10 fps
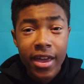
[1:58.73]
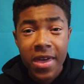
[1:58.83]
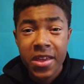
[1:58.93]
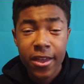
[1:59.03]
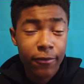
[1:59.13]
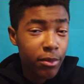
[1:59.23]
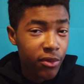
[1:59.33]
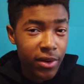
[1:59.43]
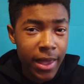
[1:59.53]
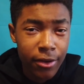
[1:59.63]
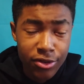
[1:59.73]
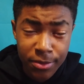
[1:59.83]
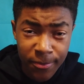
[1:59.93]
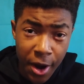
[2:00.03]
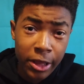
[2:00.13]
and then even before that, it was
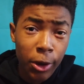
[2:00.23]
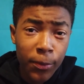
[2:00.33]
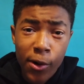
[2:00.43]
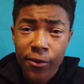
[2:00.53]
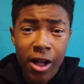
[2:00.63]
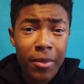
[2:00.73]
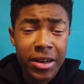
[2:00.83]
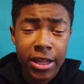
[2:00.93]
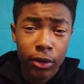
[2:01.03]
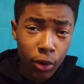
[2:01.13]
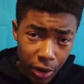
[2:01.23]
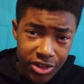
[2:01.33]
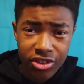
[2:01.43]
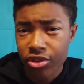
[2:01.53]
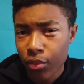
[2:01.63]
very low profile about Neil
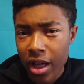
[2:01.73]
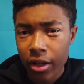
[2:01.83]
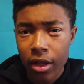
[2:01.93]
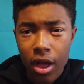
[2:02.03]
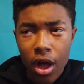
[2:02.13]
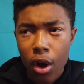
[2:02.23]
Gorsuch as well.